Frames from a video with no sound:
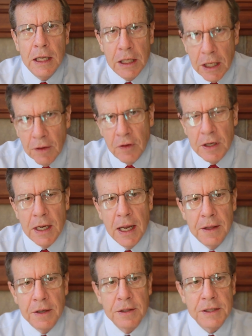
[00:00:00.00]
Giving to
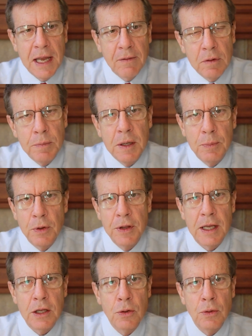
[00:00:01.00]
others, having people
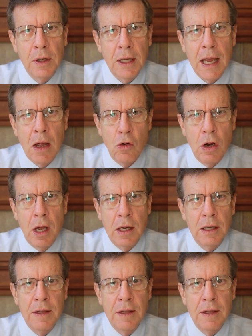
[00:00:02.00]
that you can count on.